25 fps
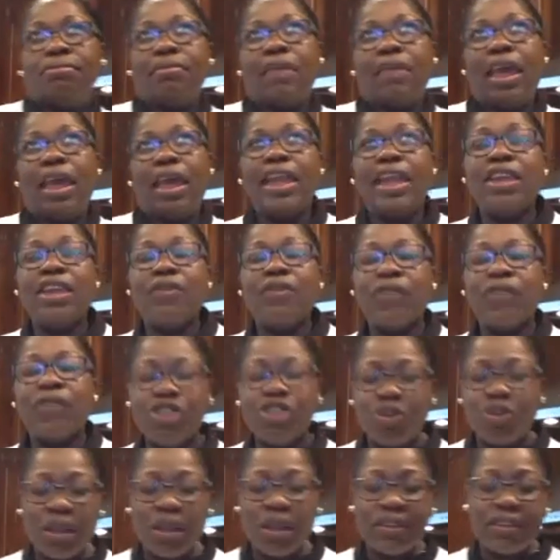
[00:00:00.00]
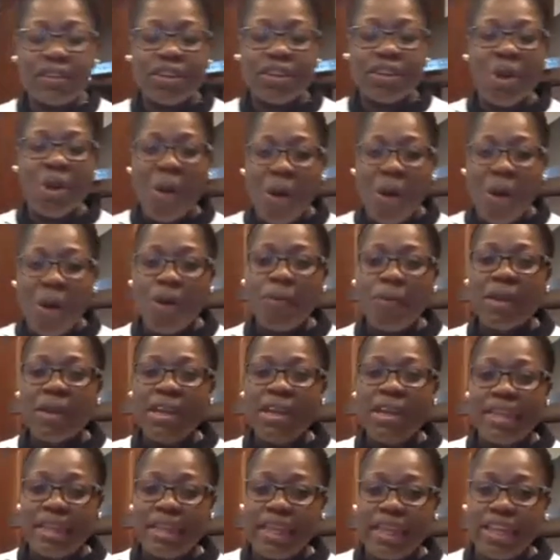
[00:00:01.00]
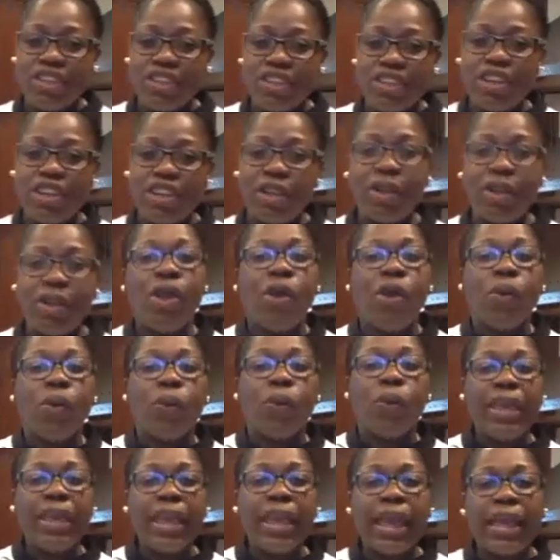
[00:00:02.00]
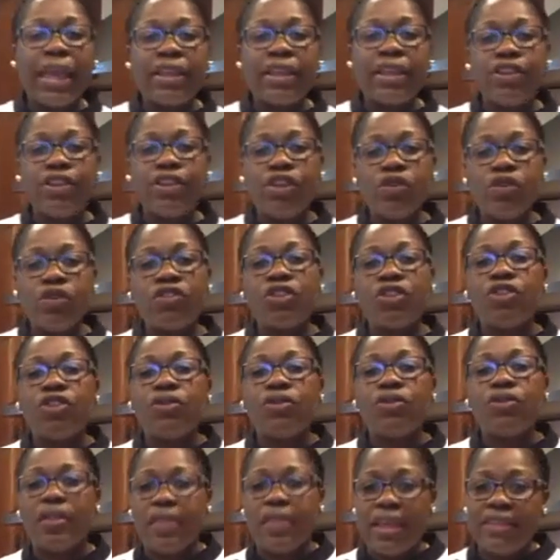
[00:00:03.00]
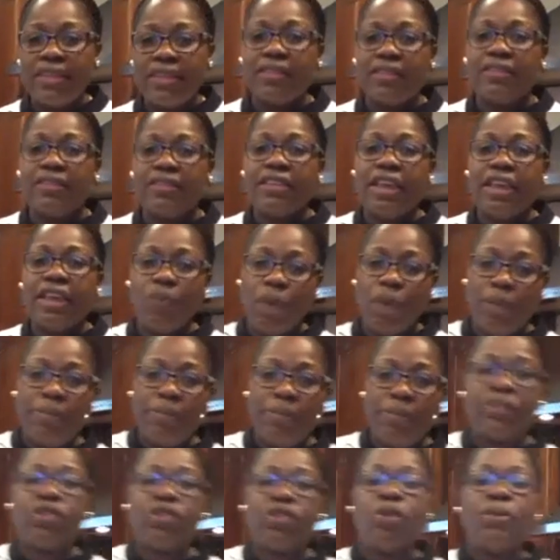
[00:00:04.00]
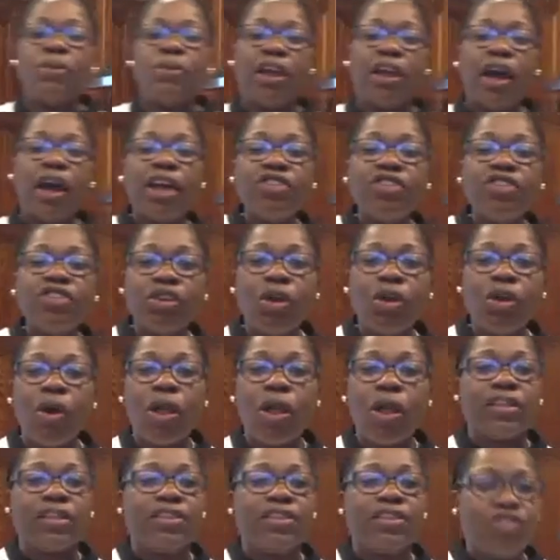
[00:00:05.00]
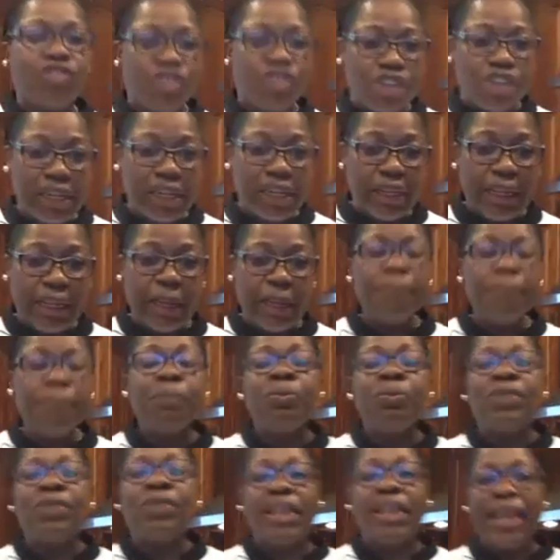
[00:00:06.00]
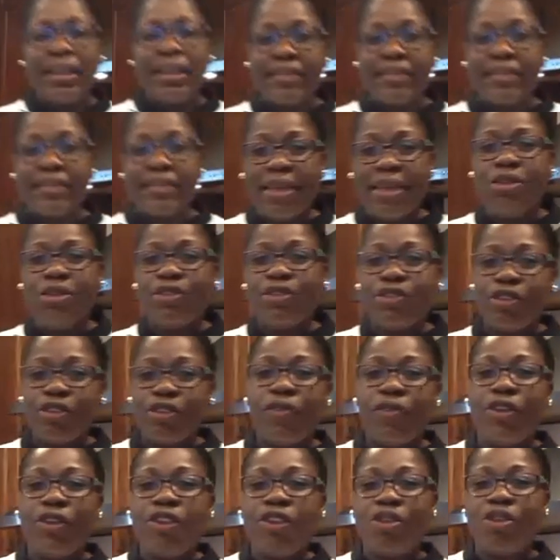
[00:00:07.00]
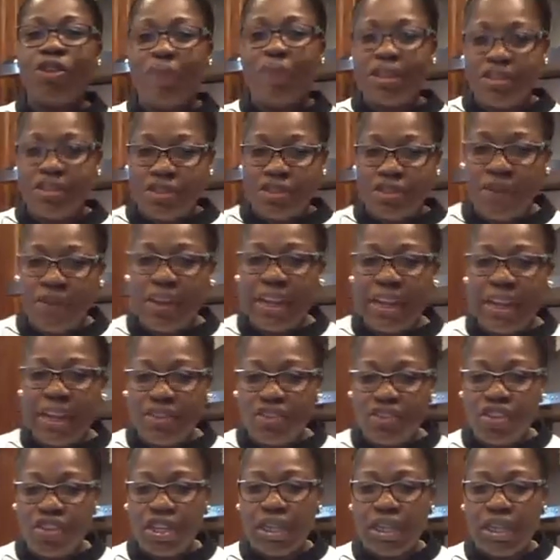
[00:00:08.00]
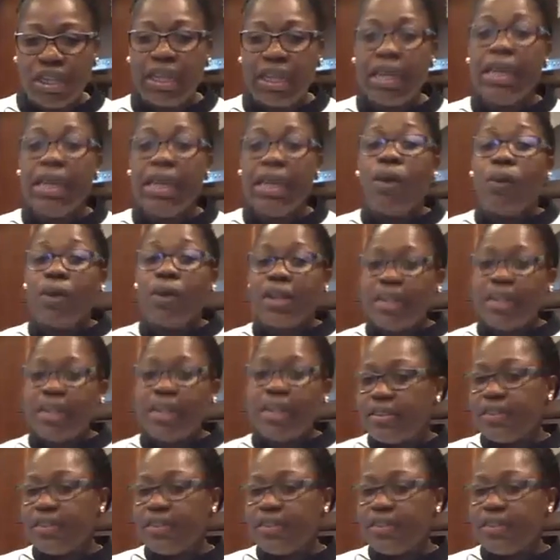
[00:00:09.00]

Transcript: individuals in the home and in the kitchen, we get used to doing things the same way. So because you call this chili, the next time you serve it, you must serve it as chili. With this